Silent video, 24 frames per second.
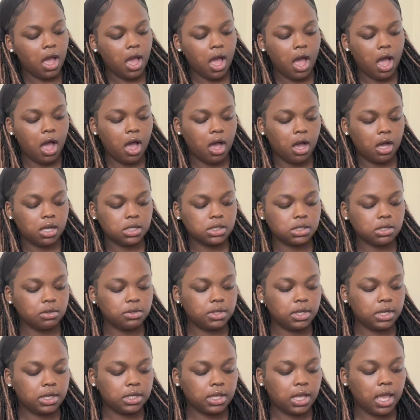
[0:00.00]
I also
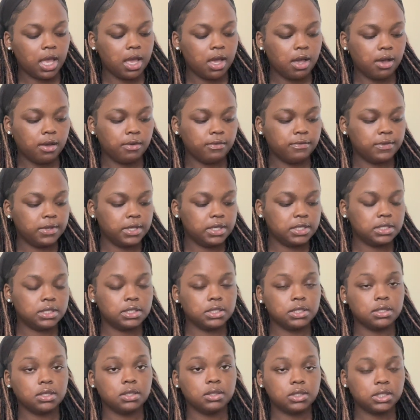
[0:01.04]
did have this
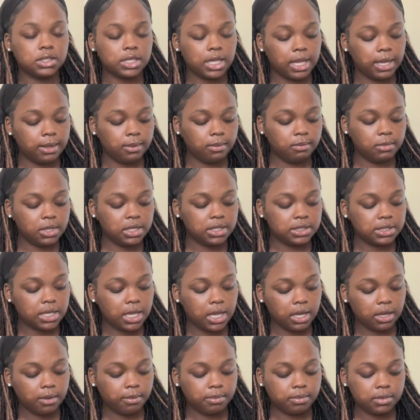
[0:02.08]
same exact,
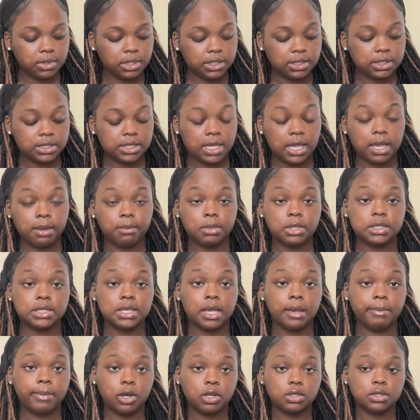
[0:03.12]
these same exact
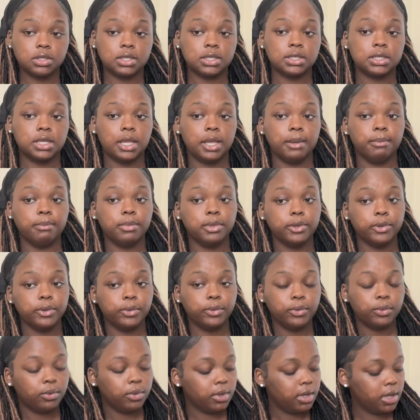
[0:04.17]
purses in blue
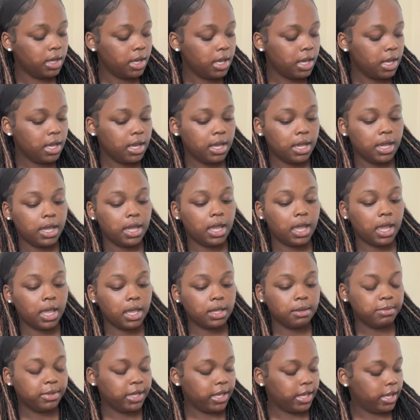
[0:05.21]

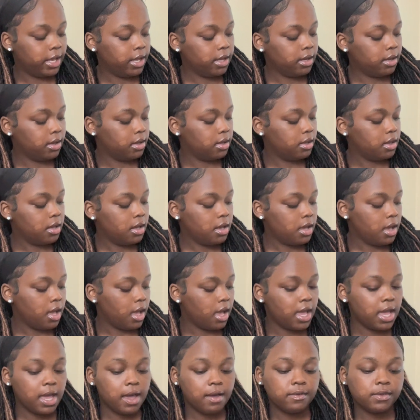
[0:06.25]
and black. I
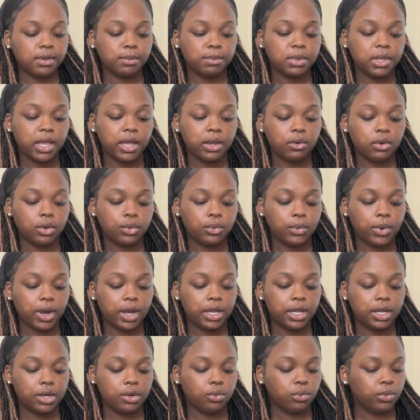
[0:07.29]
have the black one right
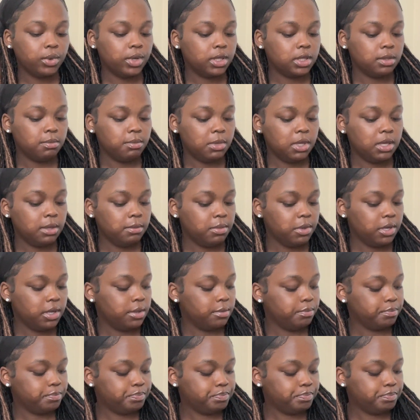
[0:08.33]
here with me, but